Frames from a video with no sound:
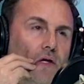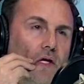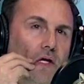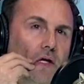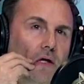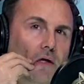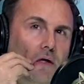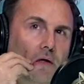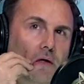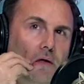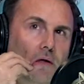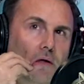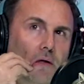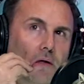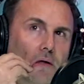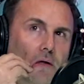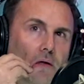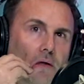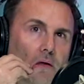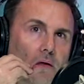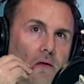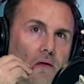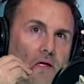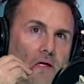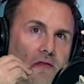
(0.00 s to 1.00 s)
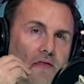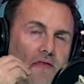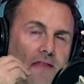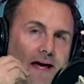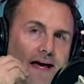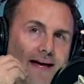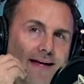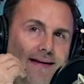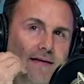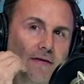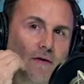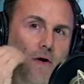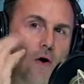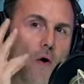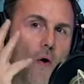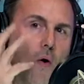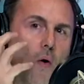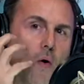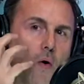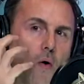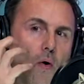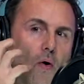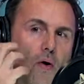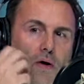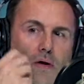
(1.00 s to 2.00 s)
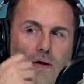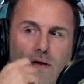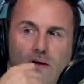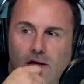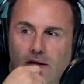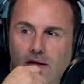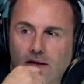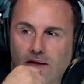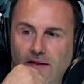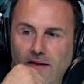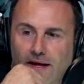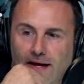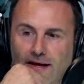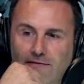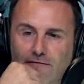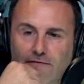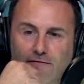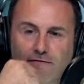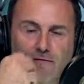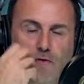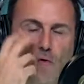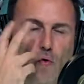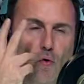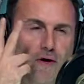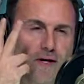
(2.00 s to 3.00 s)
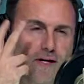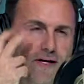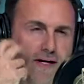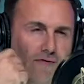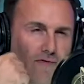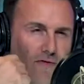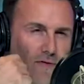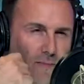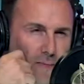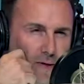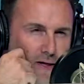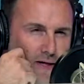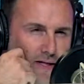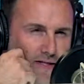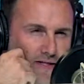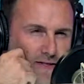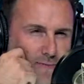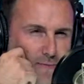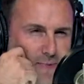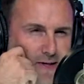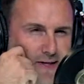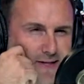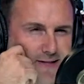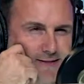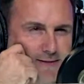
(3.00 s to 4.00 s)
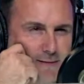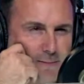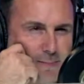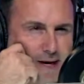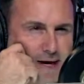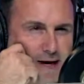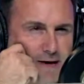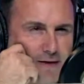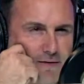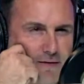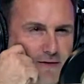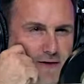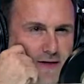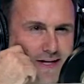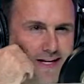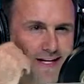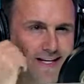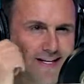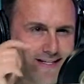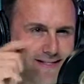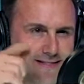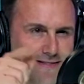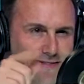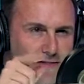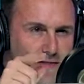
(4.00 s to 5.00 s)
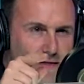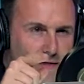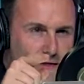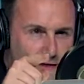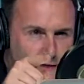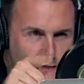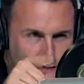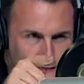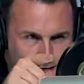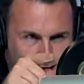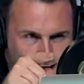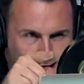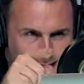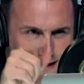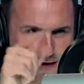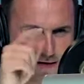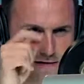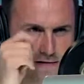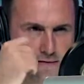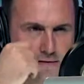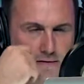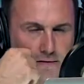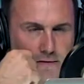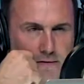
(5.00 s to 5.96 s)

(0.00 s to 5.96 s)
think that that hole and that void everybody speaks about is that?